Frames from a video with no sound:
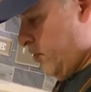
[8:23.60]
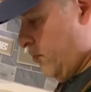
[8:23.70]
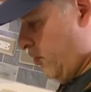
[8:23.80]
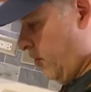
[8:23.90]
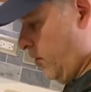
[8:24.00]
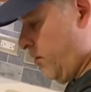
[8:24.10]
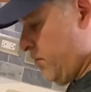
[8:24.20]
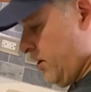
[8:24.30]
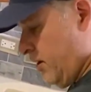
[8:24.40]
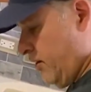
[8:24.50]
with a little
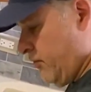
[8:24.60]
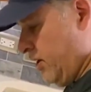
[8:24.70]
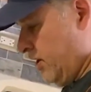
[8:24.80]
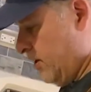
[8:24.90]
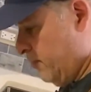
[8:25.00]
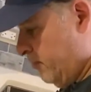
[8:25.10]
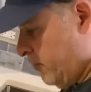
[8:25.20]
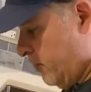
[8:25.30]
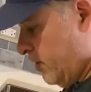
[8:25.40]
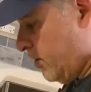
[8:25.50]
bit of the,
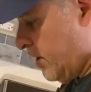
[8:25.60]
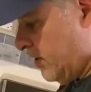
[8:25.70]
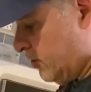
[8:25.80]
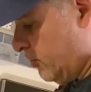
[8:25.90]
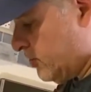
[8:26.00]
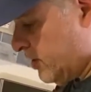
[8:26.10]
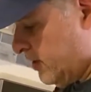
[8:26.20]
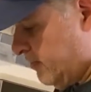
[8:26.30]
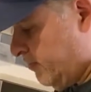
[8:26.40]
we're going to kind of toast it.